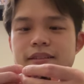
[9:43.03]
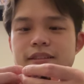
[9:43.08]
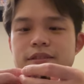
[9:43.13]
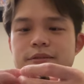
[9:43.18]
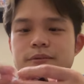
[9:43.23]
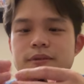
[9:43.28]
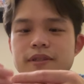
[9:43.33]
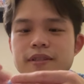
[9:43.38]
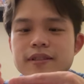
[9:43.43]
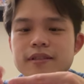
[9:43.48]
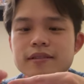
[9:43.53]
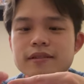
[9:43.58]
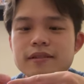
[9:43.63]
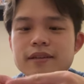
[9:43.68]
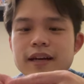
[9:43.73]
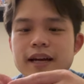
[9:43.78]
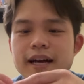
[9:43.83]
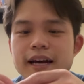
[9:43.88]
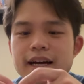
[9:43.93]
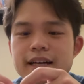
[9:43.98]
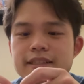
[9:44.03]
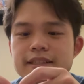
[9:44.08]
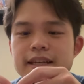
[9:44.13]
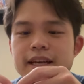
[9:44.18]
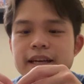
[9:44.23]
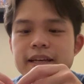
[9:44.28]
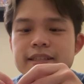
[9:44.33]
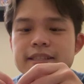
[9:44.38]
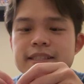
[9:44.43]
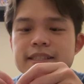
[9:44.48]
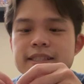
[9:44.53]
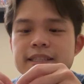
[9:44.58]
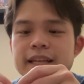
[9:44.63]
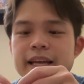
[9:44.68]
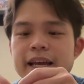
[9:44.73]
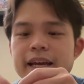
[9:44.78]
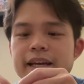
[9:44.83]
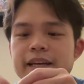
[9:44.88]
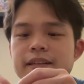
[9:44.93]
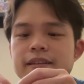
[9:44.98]
This one has a
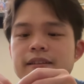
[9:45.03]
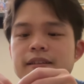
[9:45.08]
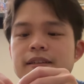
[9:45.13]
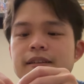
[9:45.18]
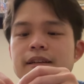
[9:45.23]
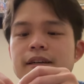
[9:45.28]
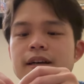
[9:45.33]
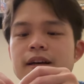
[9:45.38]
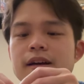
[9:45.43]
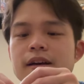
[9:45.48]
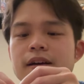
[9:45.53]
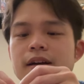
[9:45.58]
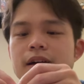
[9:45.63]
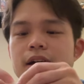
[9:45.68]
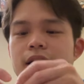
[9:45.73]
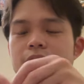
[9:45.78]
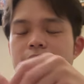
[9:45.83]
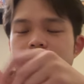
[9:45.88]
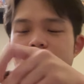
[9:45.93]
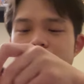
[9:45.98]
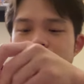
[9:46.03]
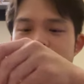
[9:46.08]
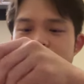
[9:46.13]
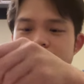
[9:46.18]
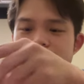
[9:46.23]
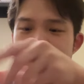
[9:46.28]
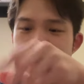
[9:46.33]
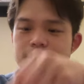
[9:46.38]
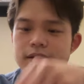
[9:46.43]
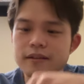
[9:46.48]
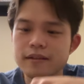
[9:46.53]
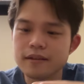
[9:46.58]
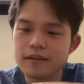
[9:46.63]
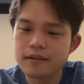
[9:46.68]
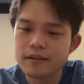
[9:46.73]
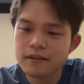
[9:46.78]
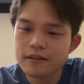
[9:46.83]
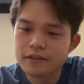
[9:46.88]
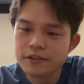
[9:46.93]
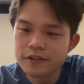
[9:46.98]
stand and
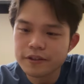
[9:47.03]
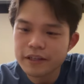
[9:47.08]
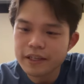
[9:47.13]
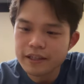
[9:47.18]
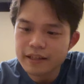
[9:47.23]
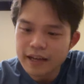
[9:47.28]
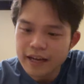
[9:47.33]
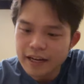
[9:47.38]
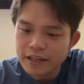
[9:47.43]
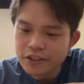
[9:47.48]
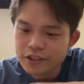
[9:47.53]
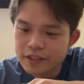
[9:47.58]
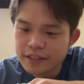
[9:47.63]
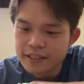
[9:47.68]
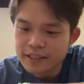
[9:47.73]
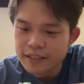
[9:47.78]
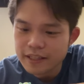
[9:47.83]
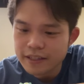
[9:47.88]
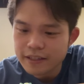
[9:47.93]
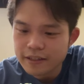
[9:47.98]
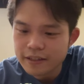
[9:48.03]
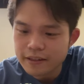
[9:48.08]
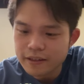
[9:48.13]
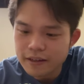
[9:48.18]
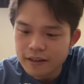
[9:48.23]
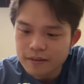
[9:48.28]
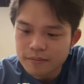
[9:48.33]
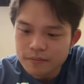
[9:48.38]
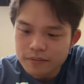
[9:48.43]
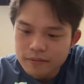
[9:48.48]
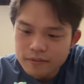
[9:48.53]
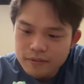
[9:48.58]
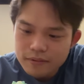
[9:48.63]
you can actually stand it up.